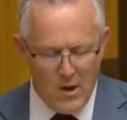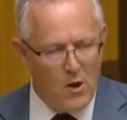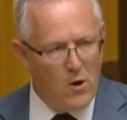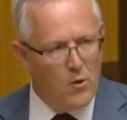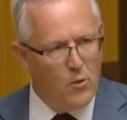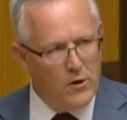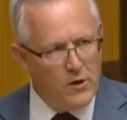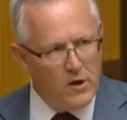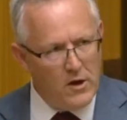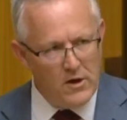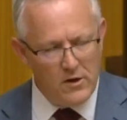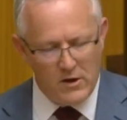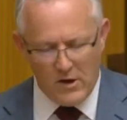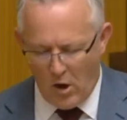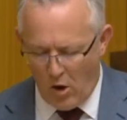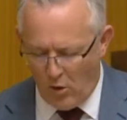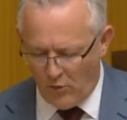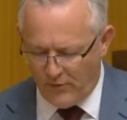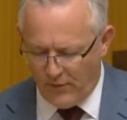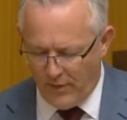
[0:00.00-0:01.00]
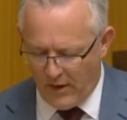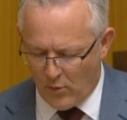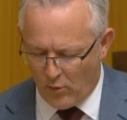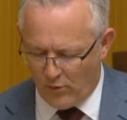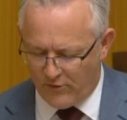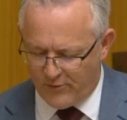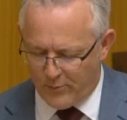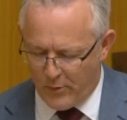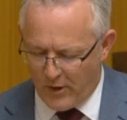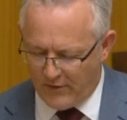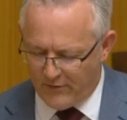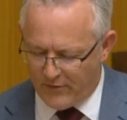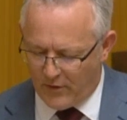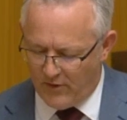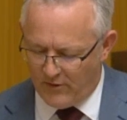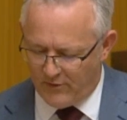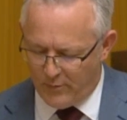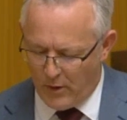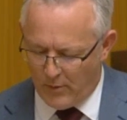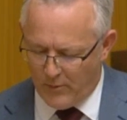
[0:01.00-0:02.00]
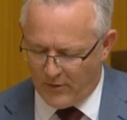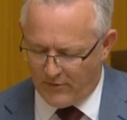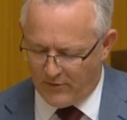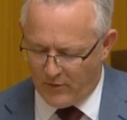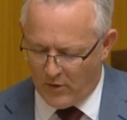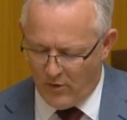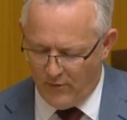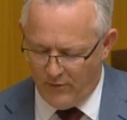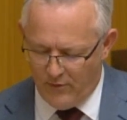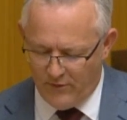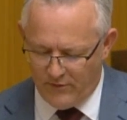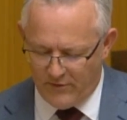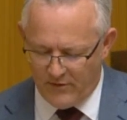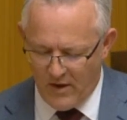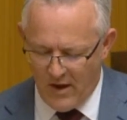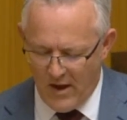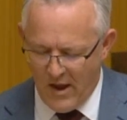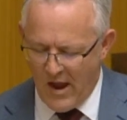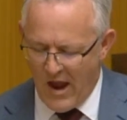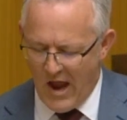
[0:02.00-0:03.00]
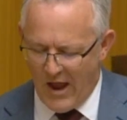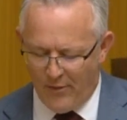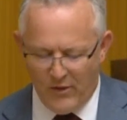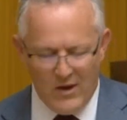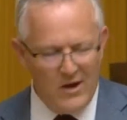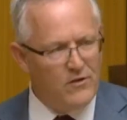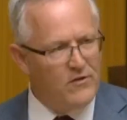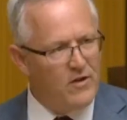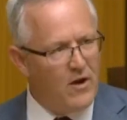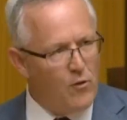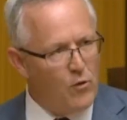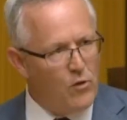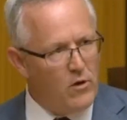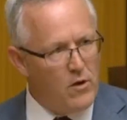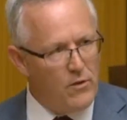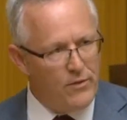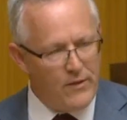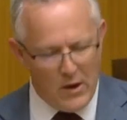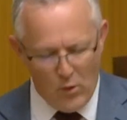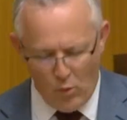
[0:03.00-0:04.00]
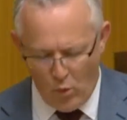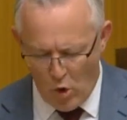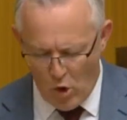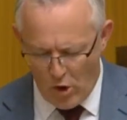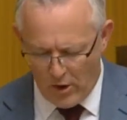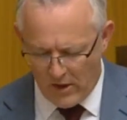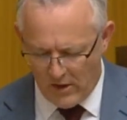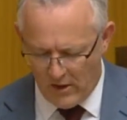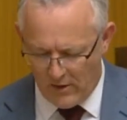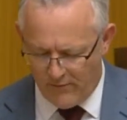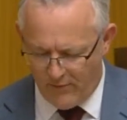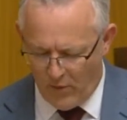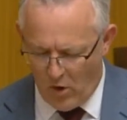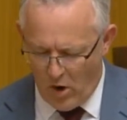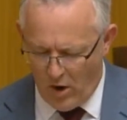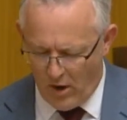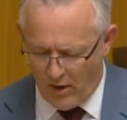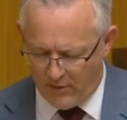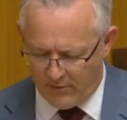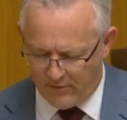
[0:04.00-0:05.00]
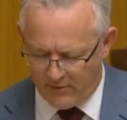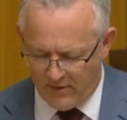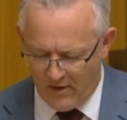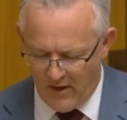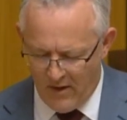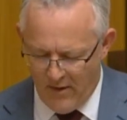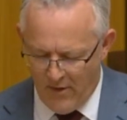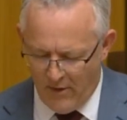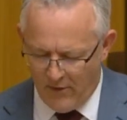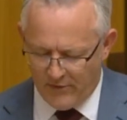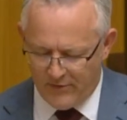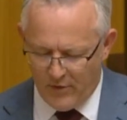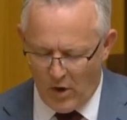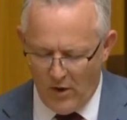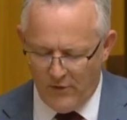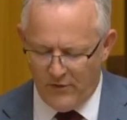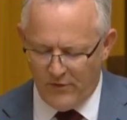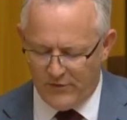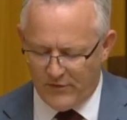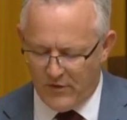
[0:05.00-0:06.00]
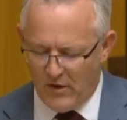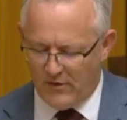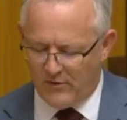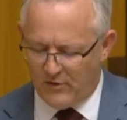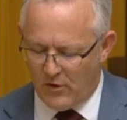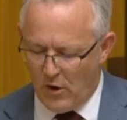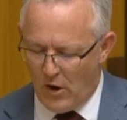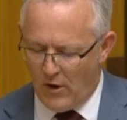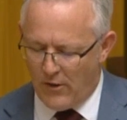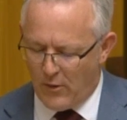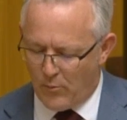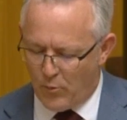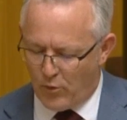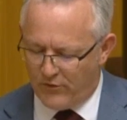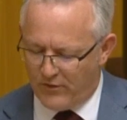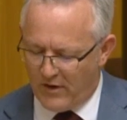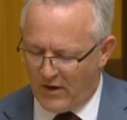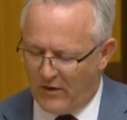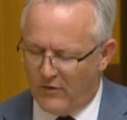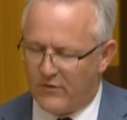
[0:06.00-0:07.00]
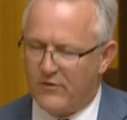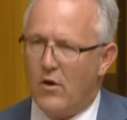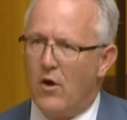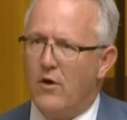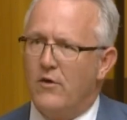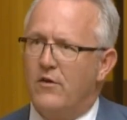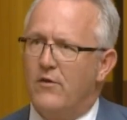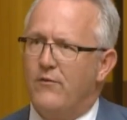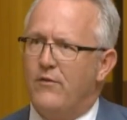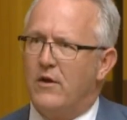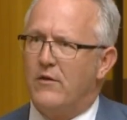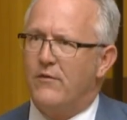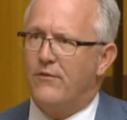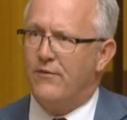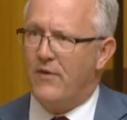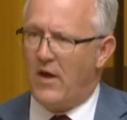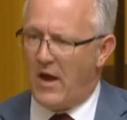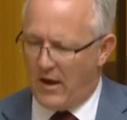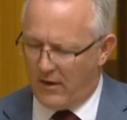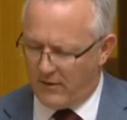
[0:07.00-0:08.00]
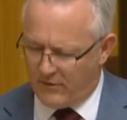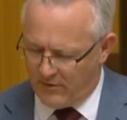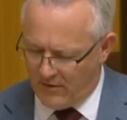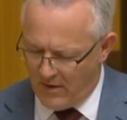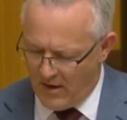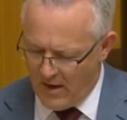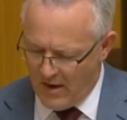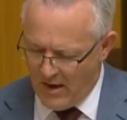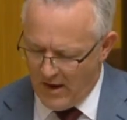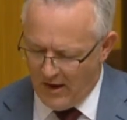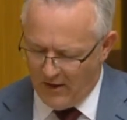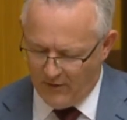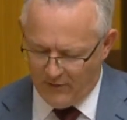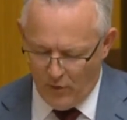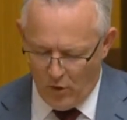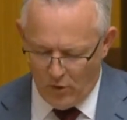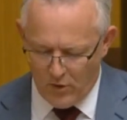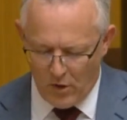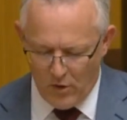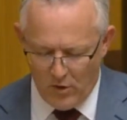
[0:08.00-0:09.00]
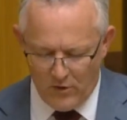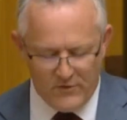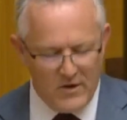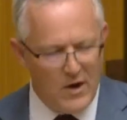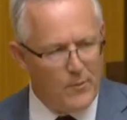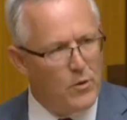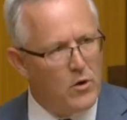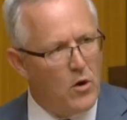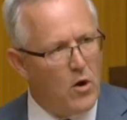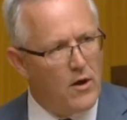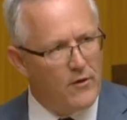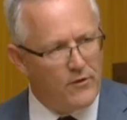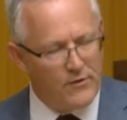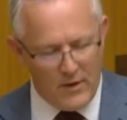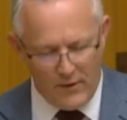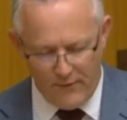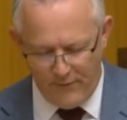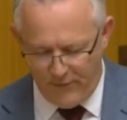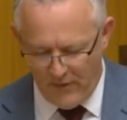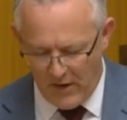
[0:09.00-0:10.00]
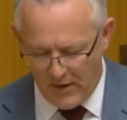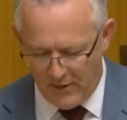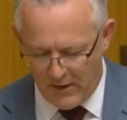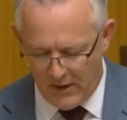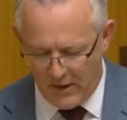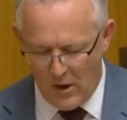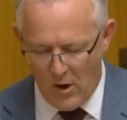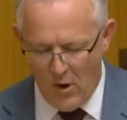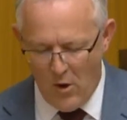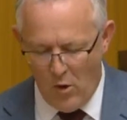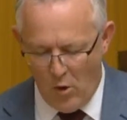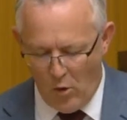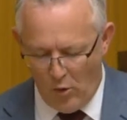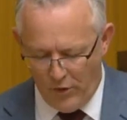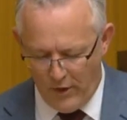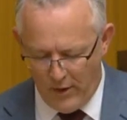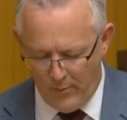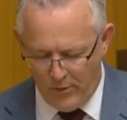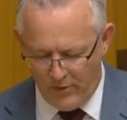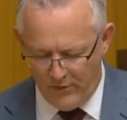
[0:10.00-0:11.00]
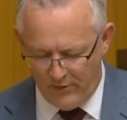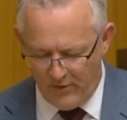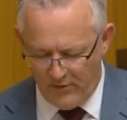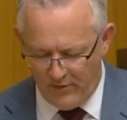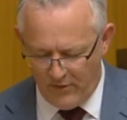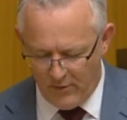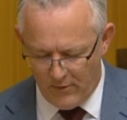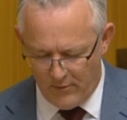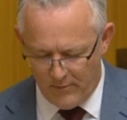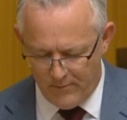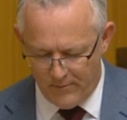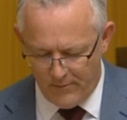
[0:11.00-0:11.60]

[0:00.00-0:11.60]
We need a culture that respects these public servants and the integrity of their work and advice. Scientists need to know that presenting scientific facts is not going to jeopardise their funding or their position.